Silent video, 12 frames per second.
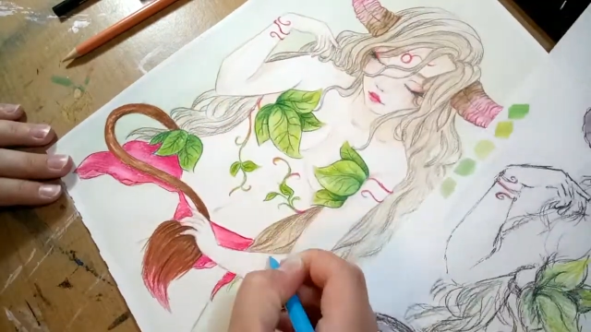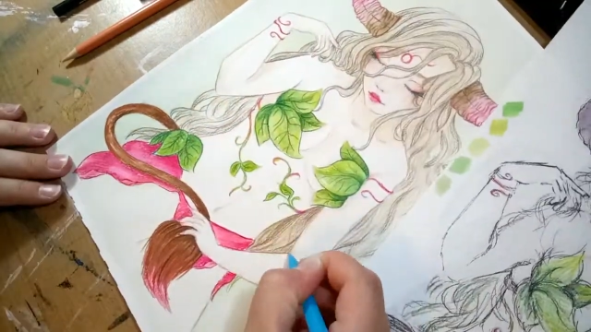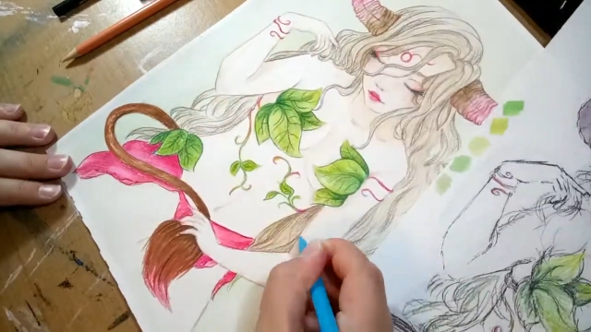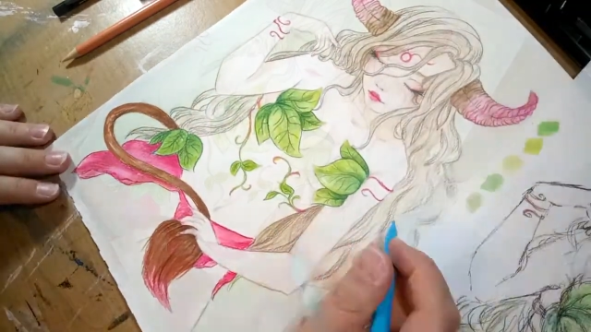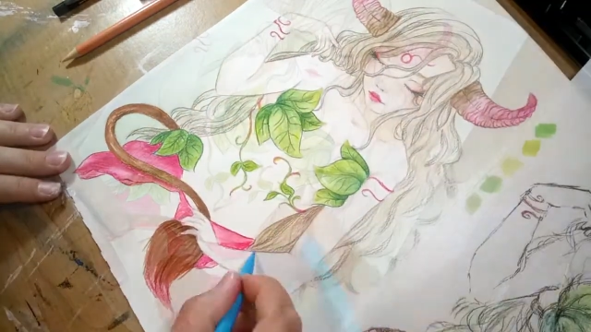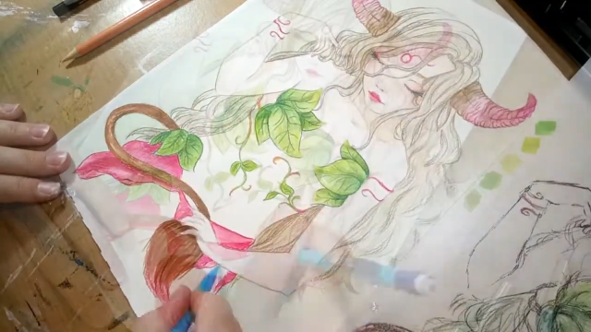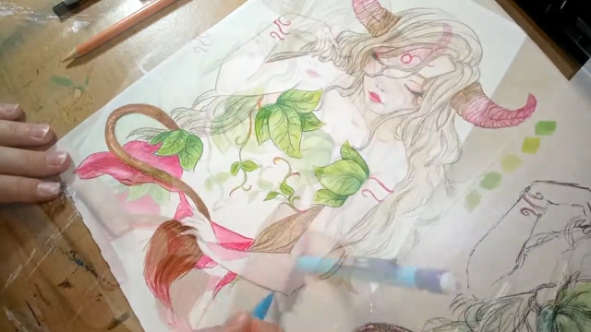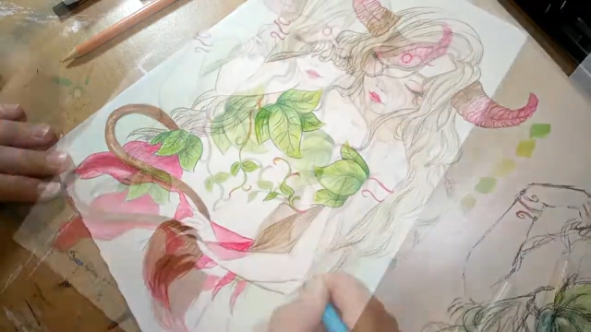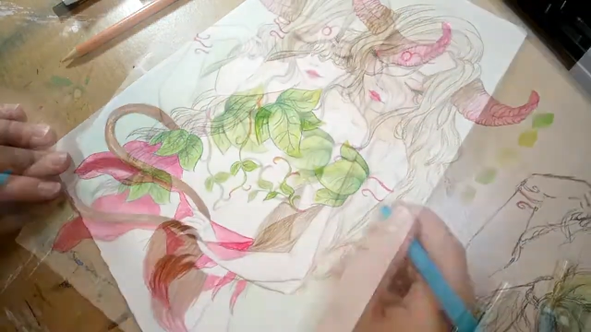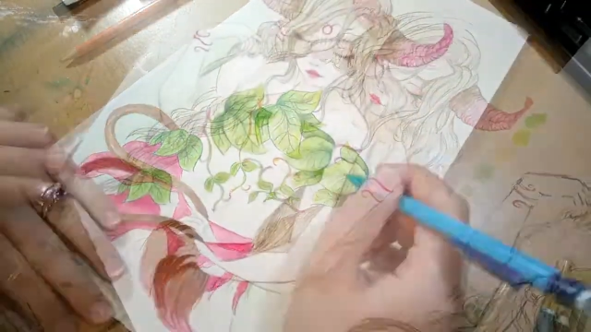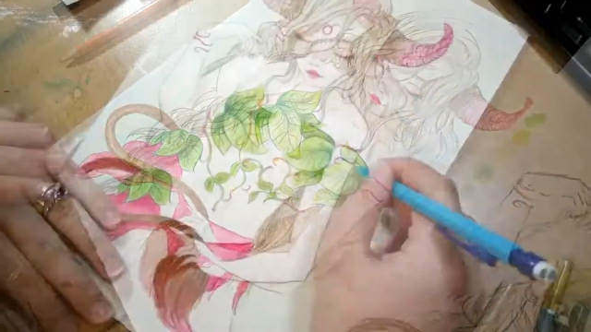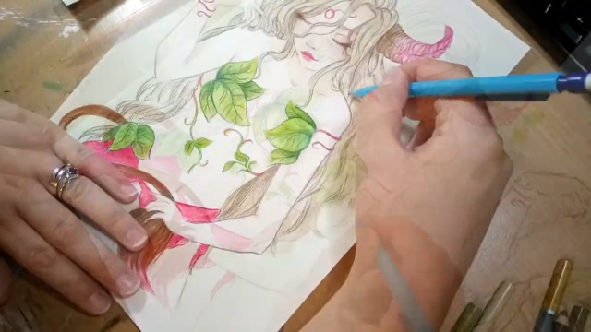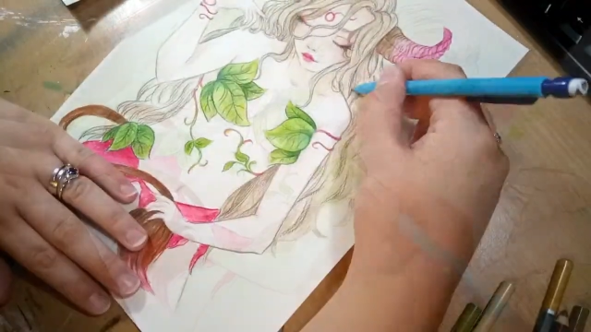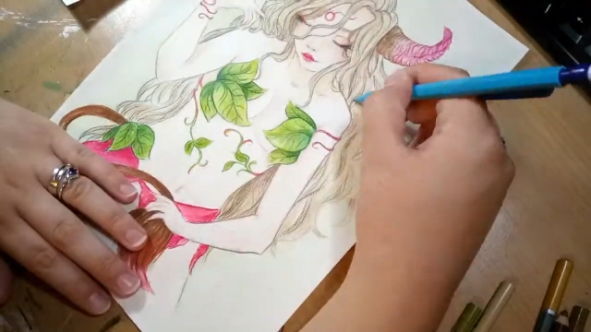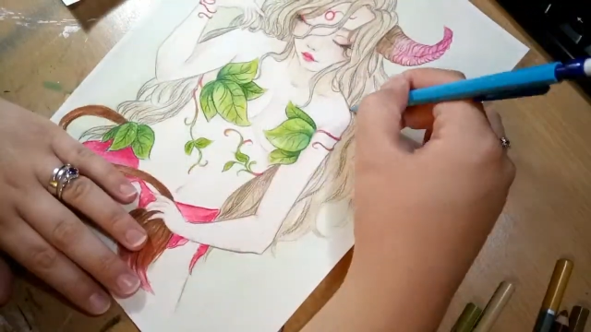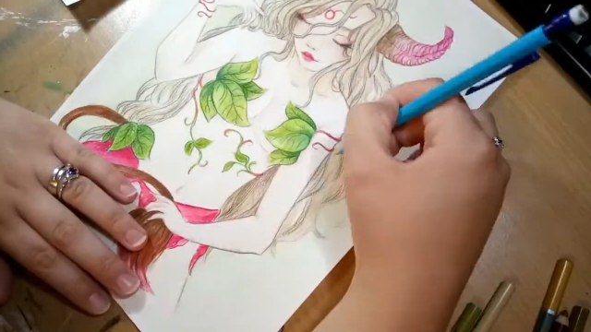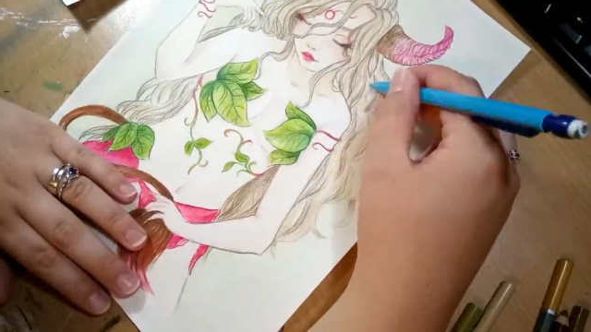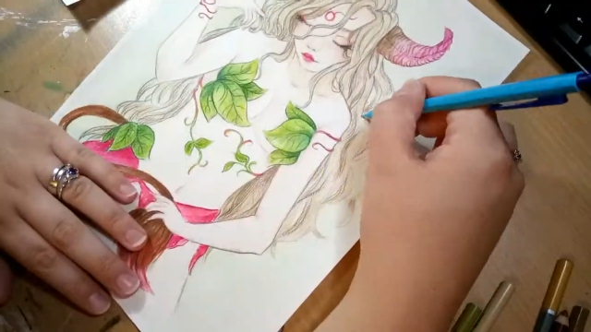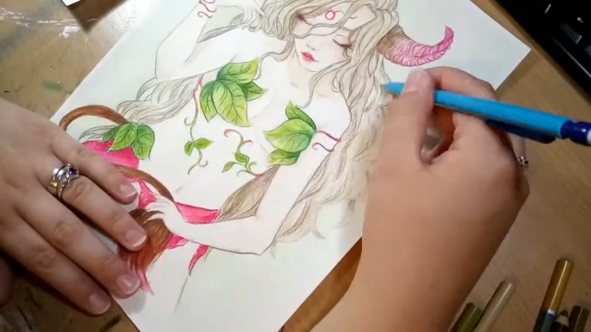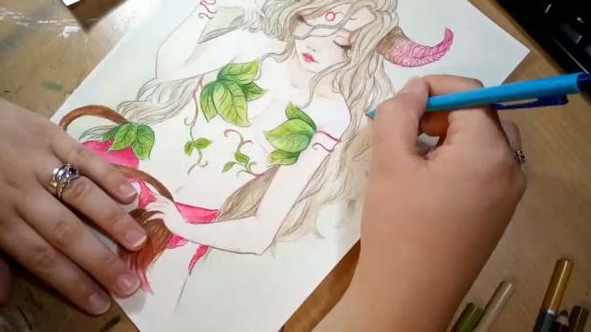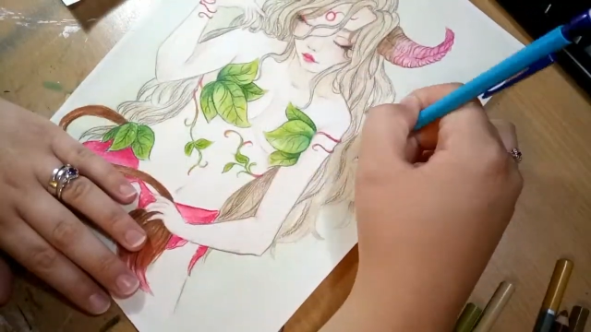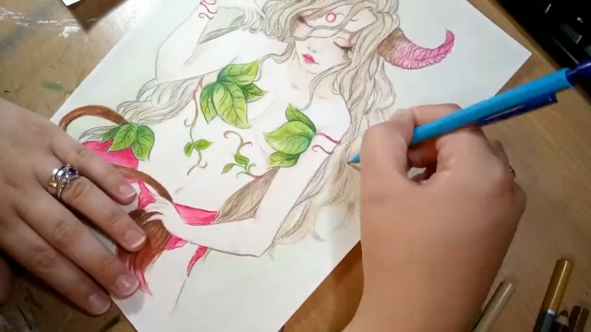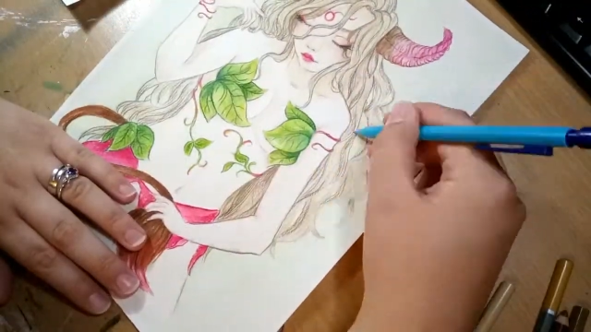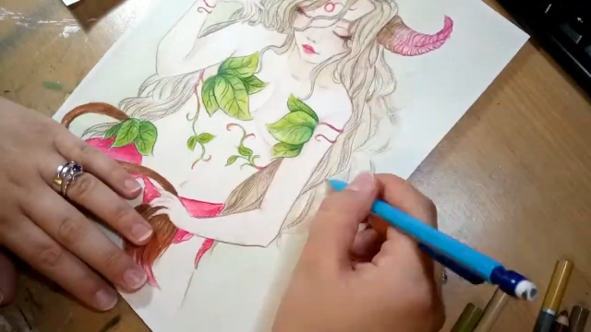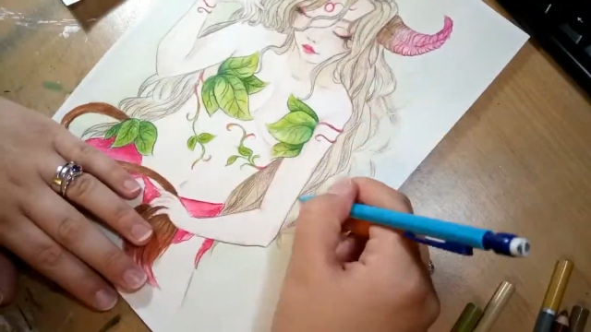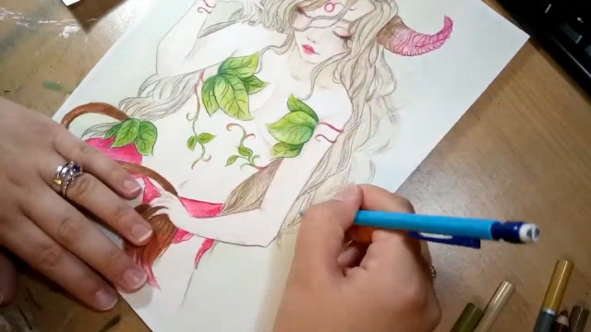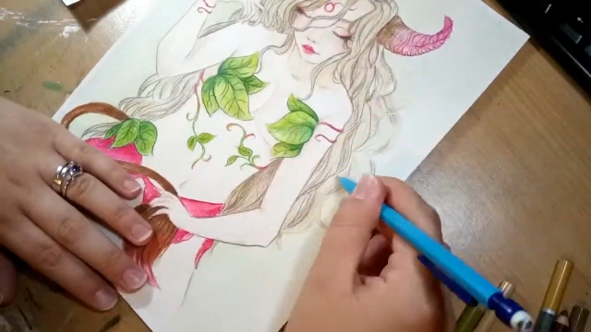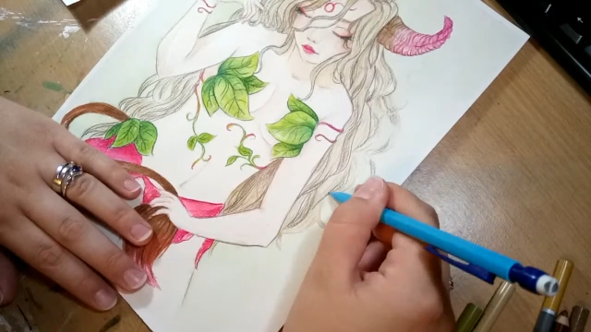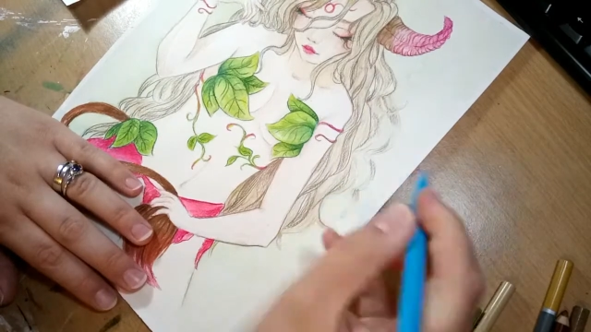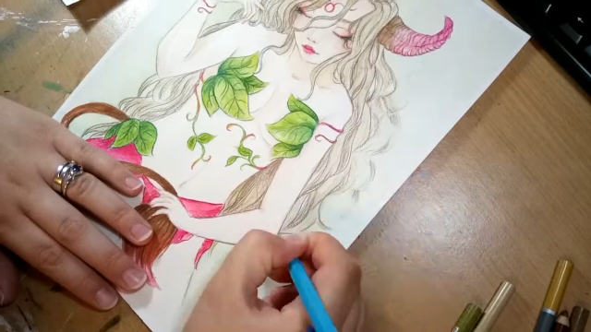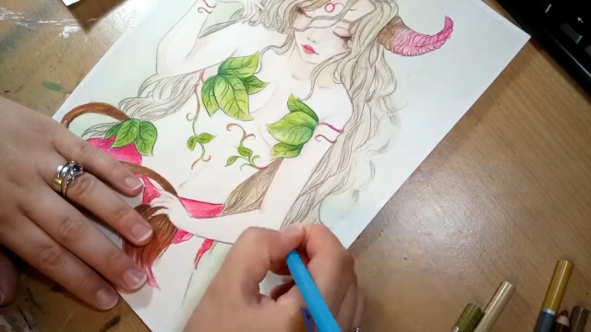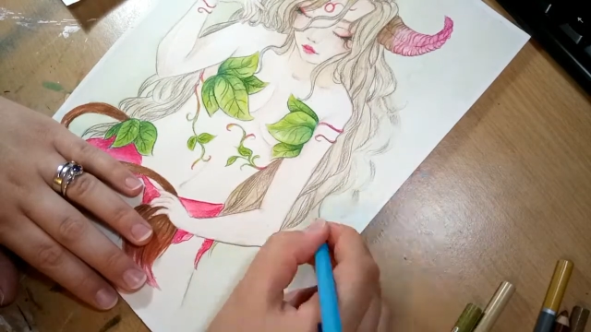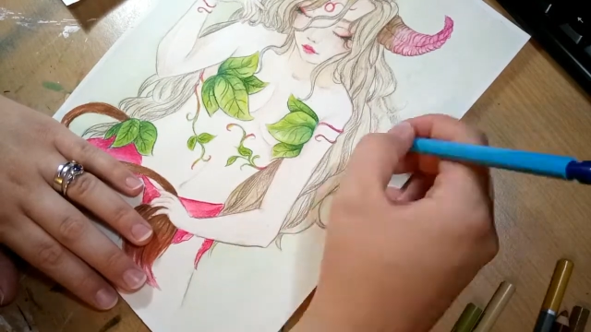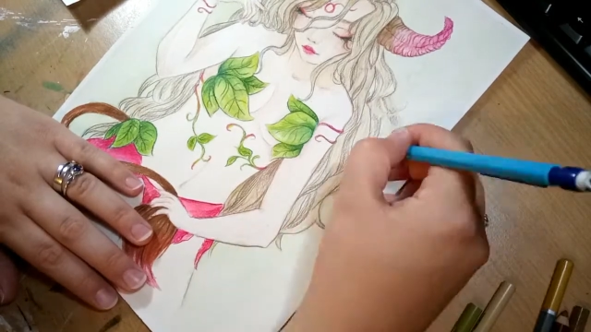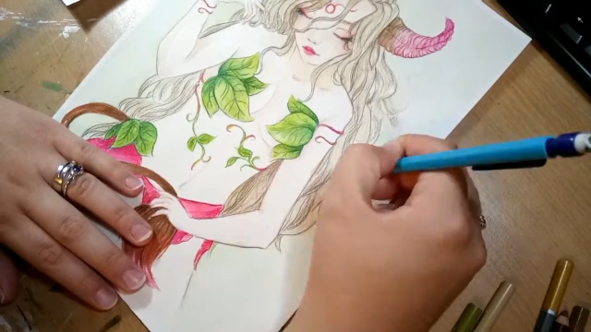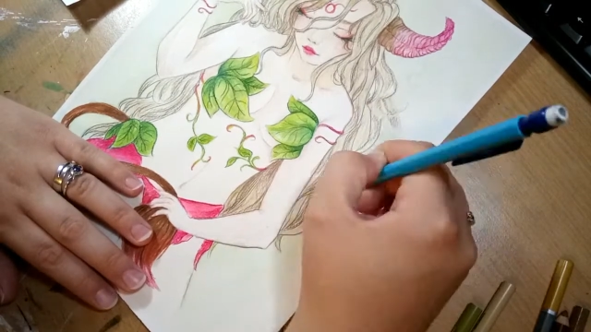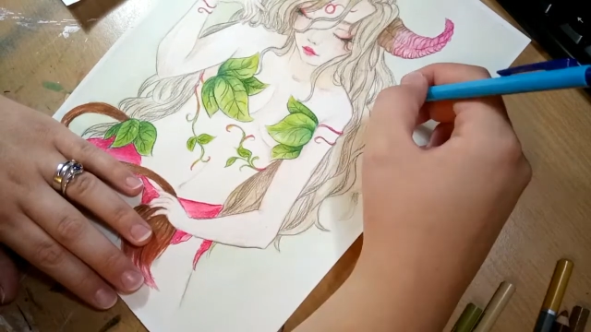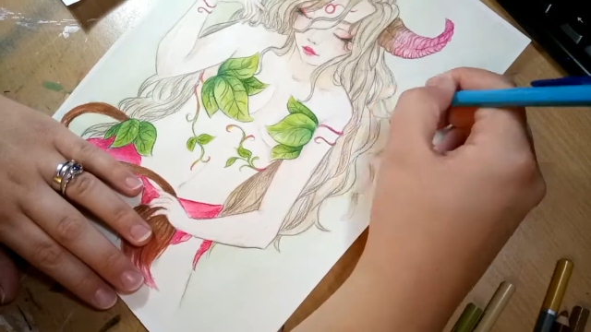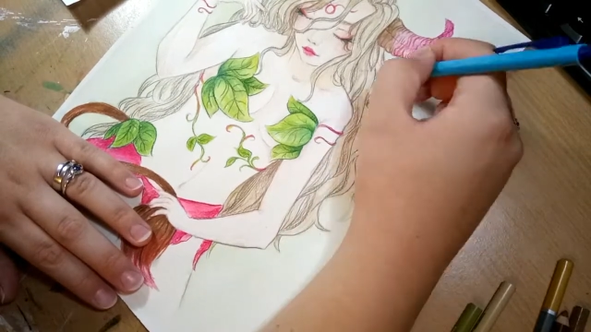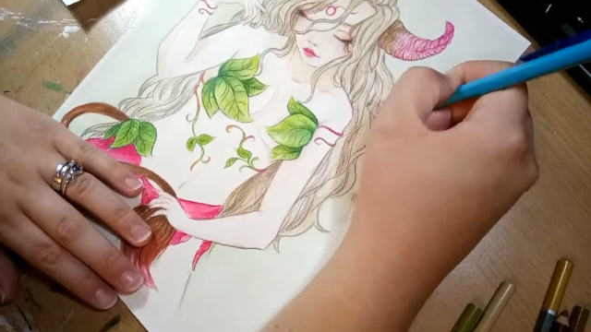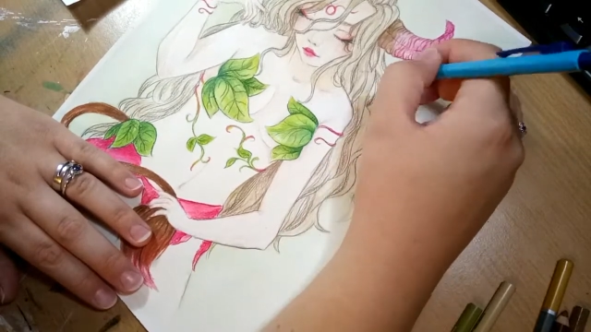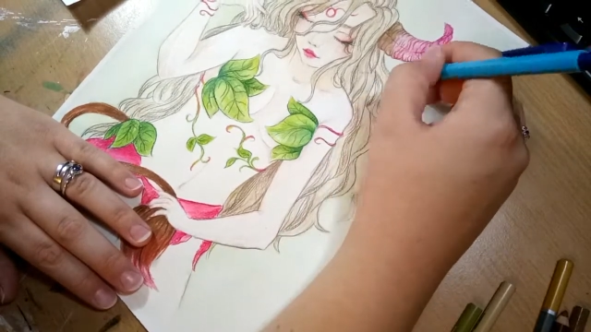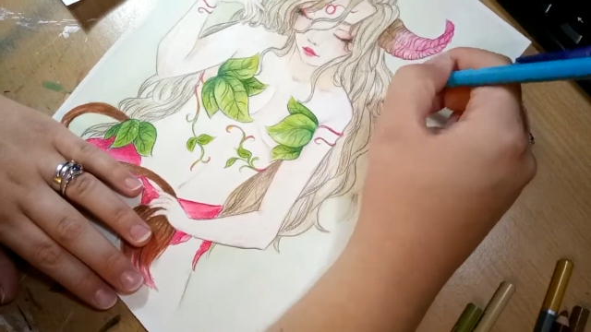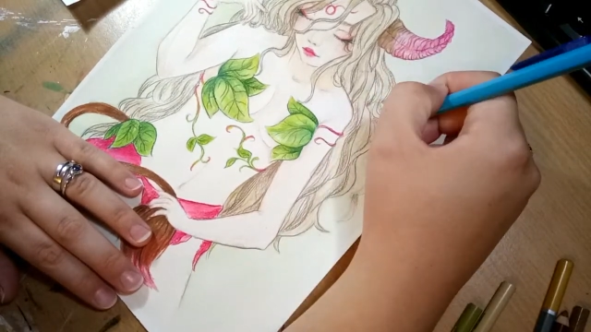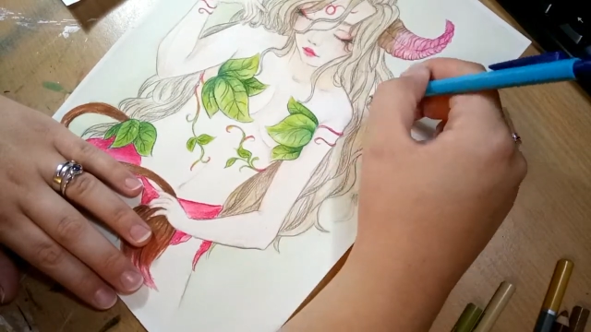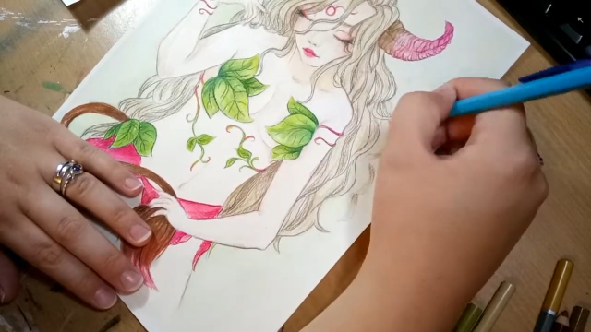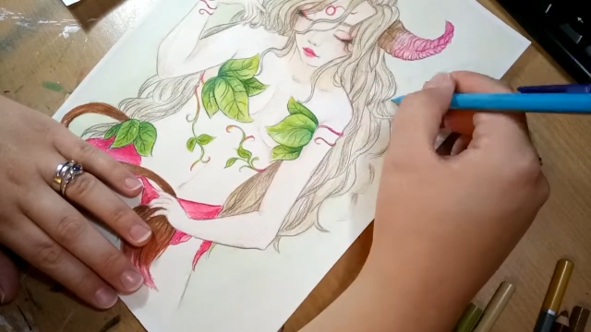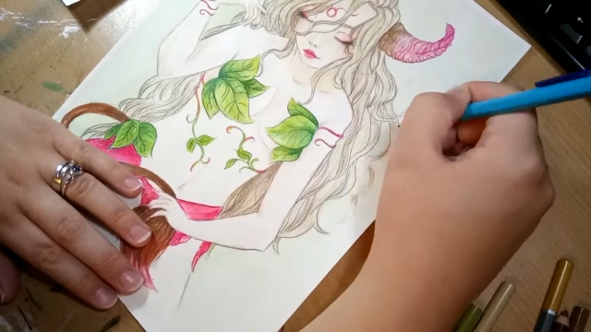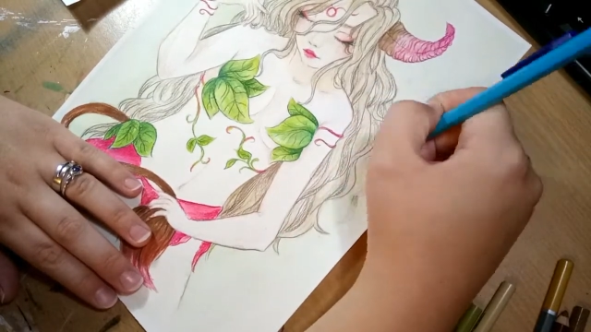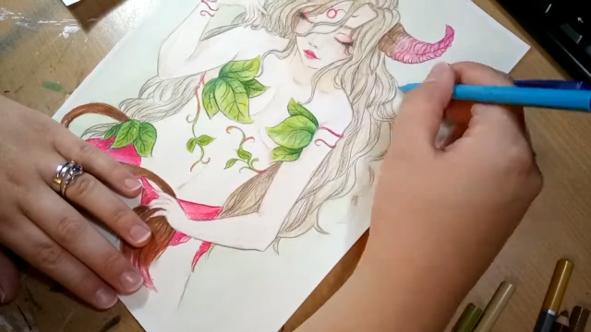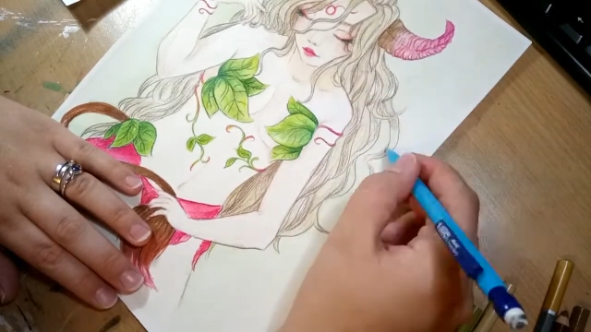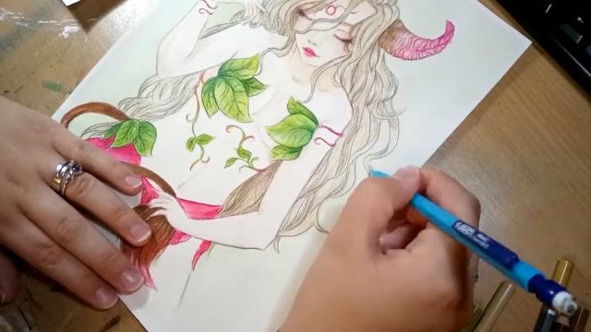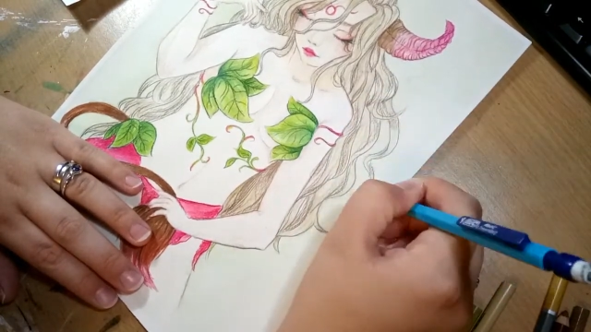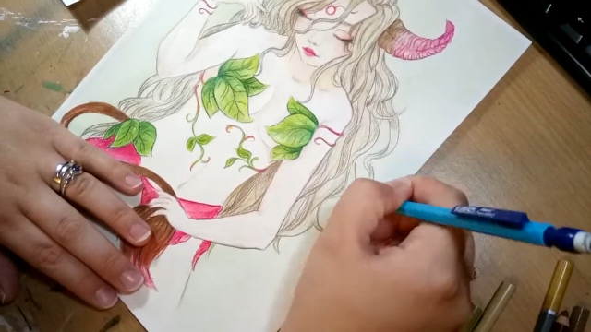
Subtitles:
(no speaker visible)